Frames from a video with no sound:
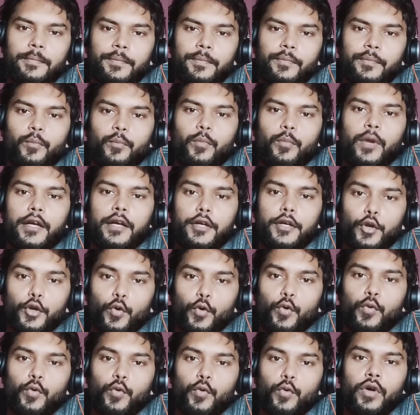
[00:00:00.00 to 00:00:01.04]
But
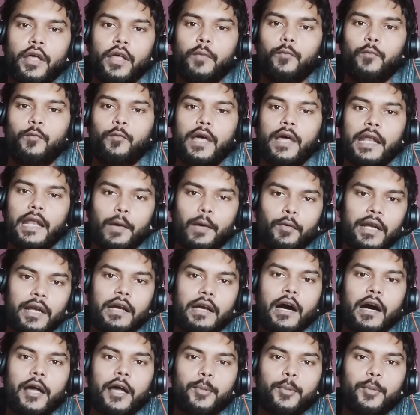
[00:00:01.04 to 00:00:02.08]
no, whenever
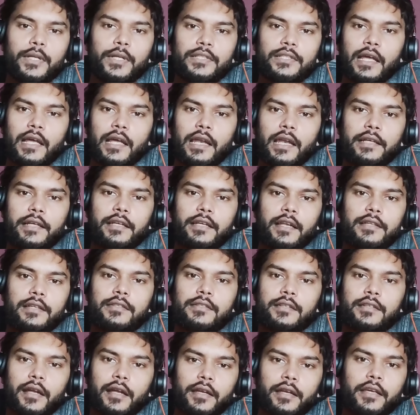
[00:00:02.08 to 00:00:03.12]
garbage collector
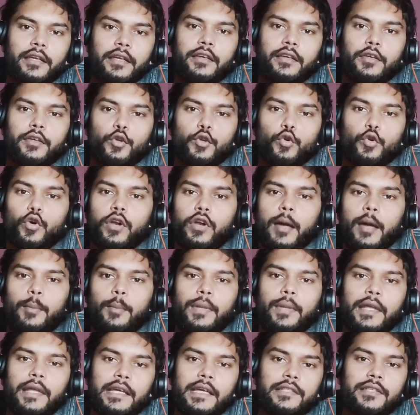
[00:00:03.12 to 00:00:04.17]
is running, your
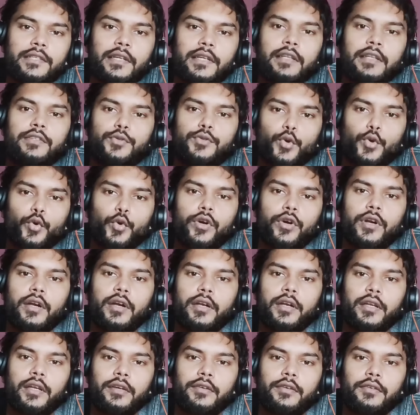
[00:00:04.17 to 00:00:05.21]
application is not
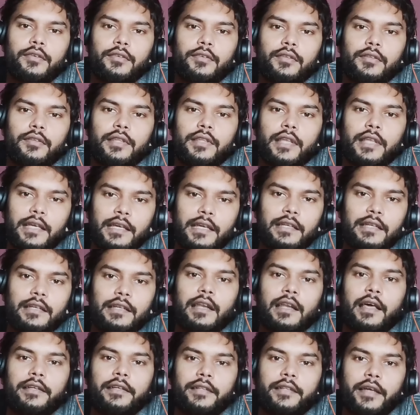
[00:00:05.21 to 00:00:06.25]
running. Think it
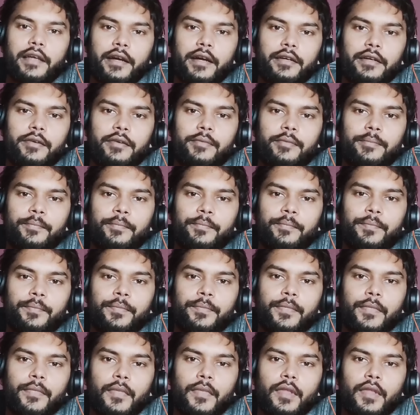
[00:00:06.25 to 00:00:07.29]
like that.
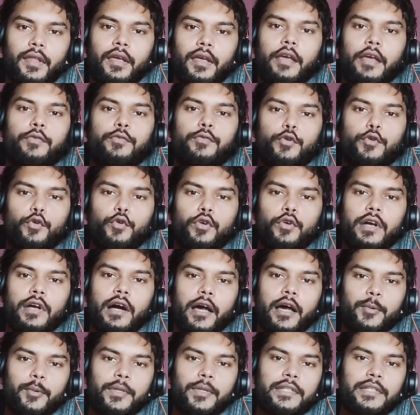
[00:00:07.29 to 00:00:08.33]
If your
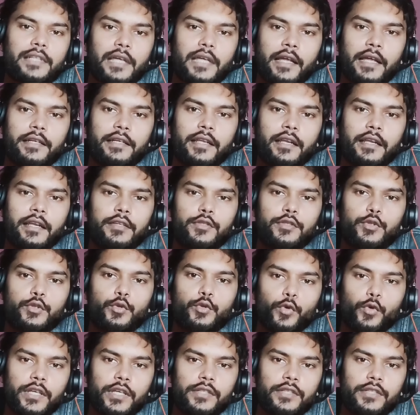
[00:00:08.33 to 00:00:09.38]
garbage collector is
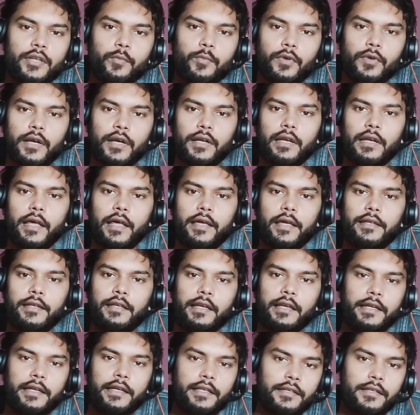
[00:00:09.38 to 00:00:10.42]
doing some work like
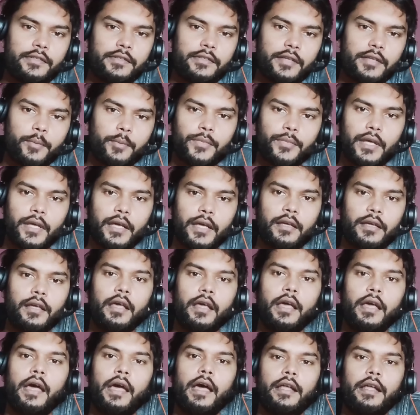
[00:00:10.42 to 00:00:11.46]
deleting something
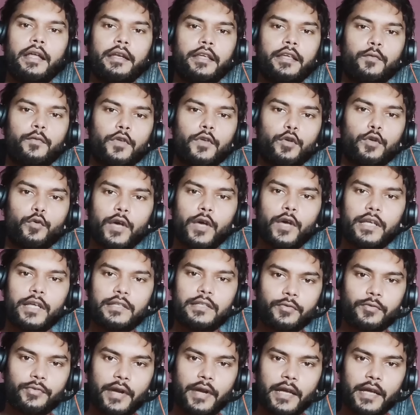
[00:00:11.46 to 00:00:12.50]
and giving you as
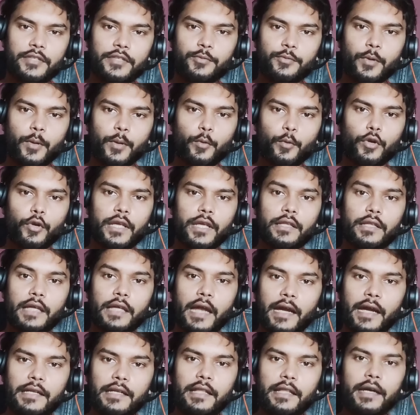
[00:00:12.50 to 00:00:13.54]
a fresh memory,
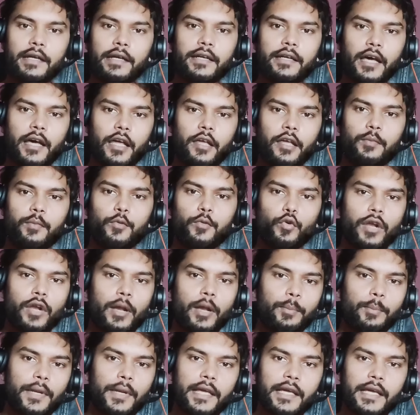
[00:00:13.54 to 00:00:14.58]
at that time your
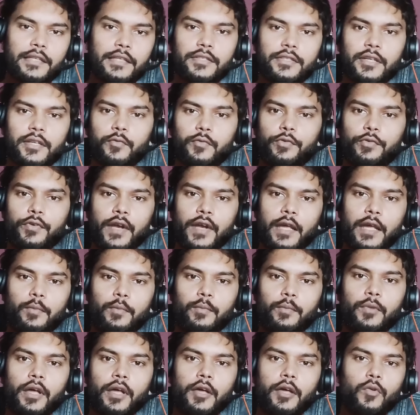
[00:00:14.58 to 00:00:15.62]
application
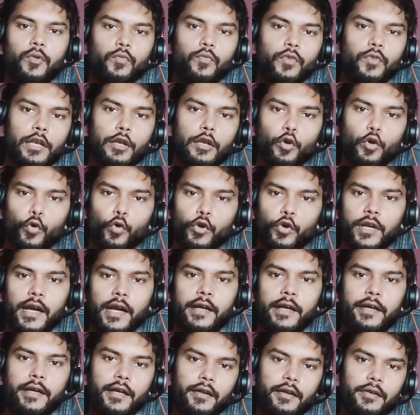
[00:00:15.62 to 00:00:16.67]
frame will not
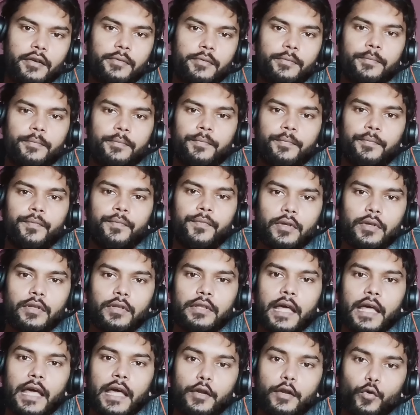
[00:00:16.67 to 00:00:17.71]
render.
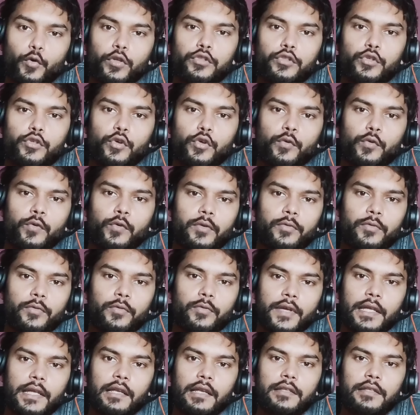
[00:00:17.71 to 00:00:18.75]
Then also you will
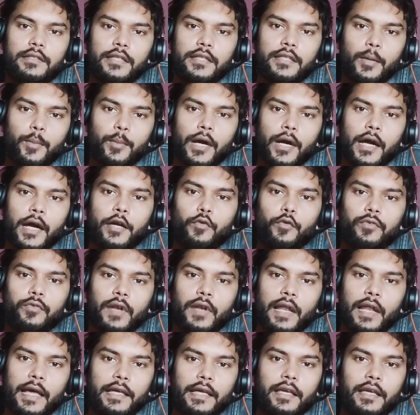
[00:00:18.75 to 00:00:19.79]
feel some kind of
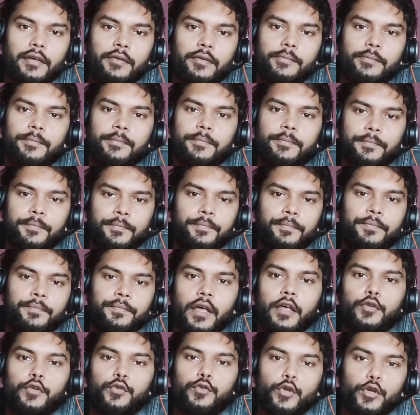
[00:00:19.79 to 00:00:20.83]
lagging.
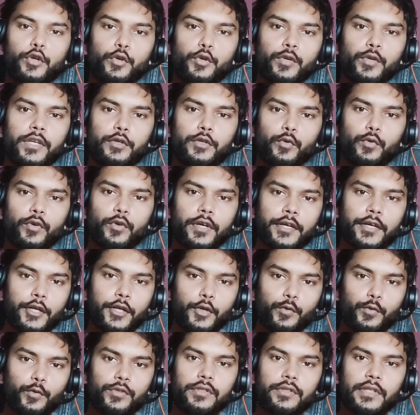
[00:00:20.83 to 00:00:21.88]
So you need to
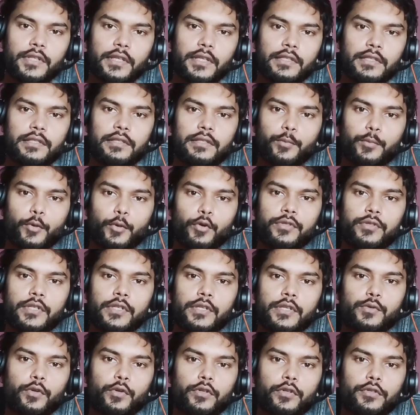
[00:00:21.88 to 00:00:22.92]
reduce this
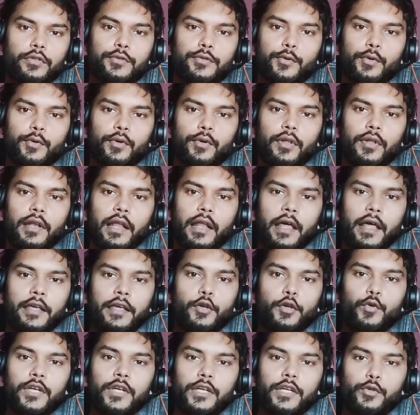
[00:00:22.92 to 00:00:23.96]
process also. Like
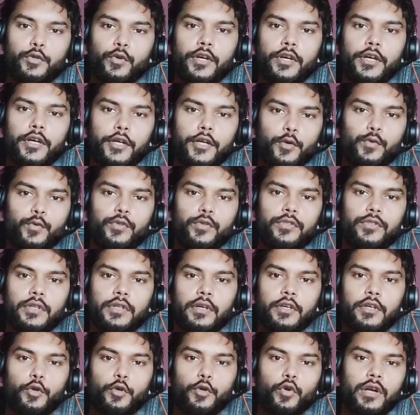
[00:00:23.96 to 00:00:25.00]
you need to reduce
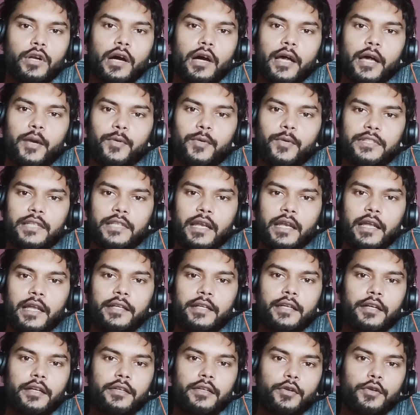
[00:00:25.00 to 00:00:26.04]
your garbage
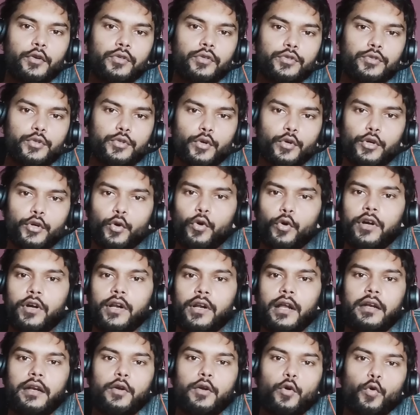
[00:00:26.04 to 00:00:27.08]
collector should not
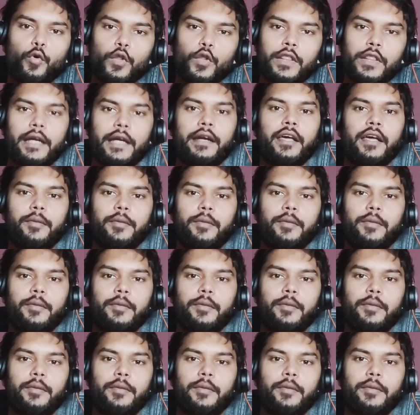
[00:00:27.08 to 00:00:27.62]
run all the time.